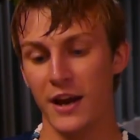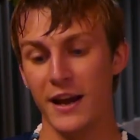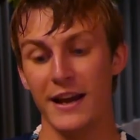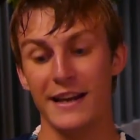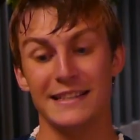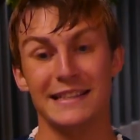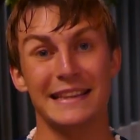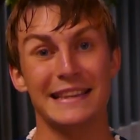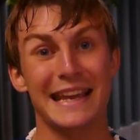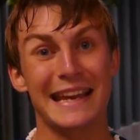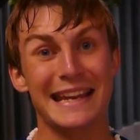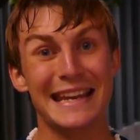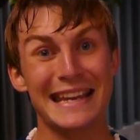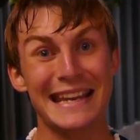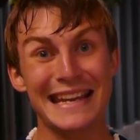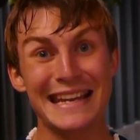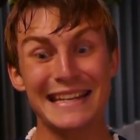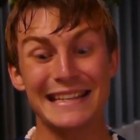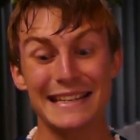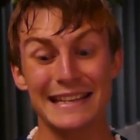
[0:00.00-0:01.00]
is that they
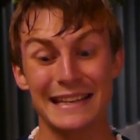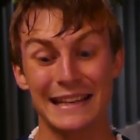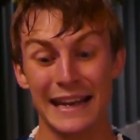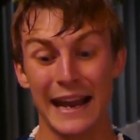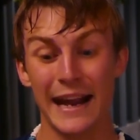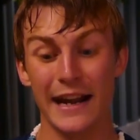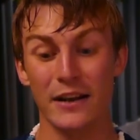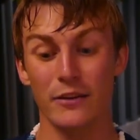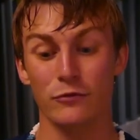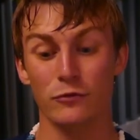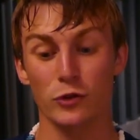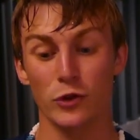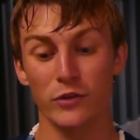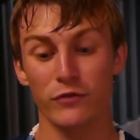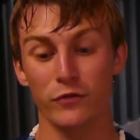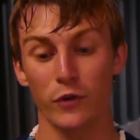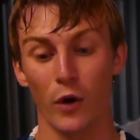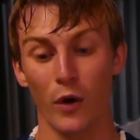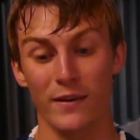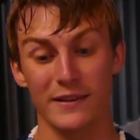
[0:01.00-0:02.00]
eat native tree
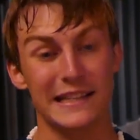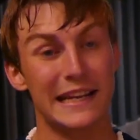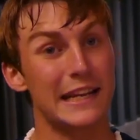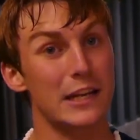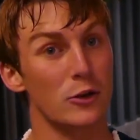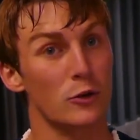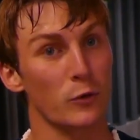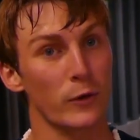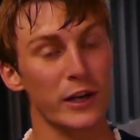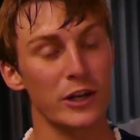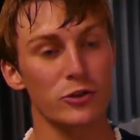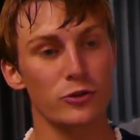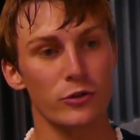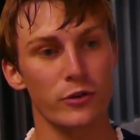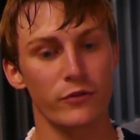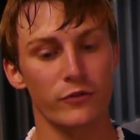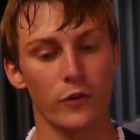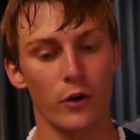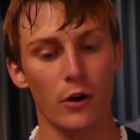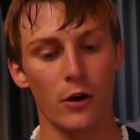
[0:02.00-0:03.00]
frogs. They eat green
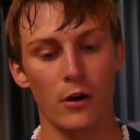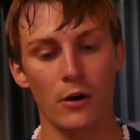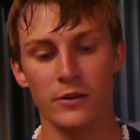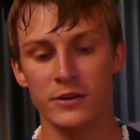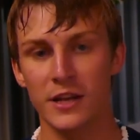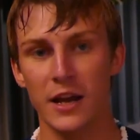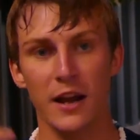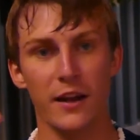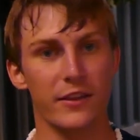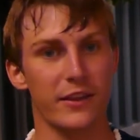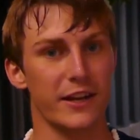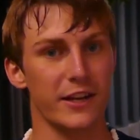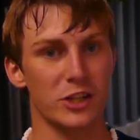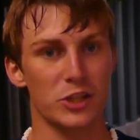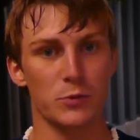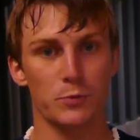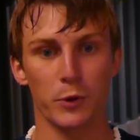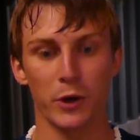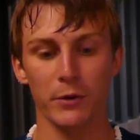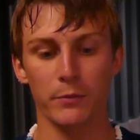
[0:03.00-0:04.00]
tree frogs, they eat
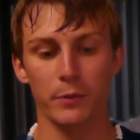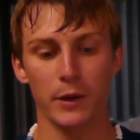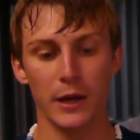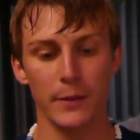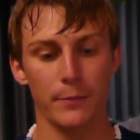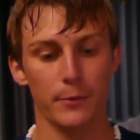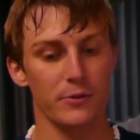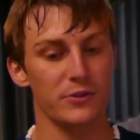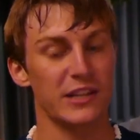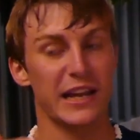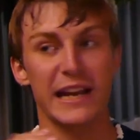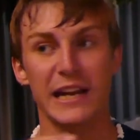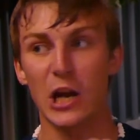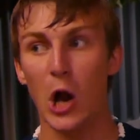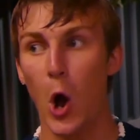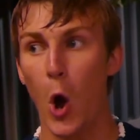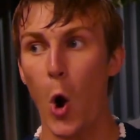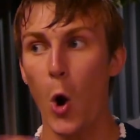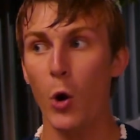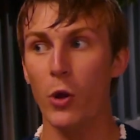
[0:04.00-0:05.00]
spring peepers, they eat
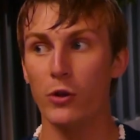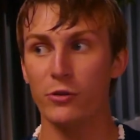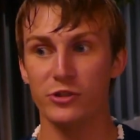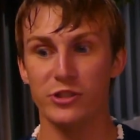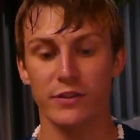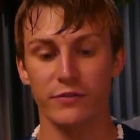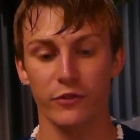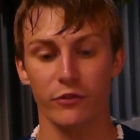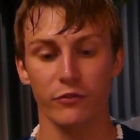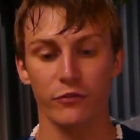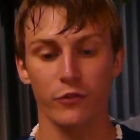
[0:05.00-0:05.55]
all those different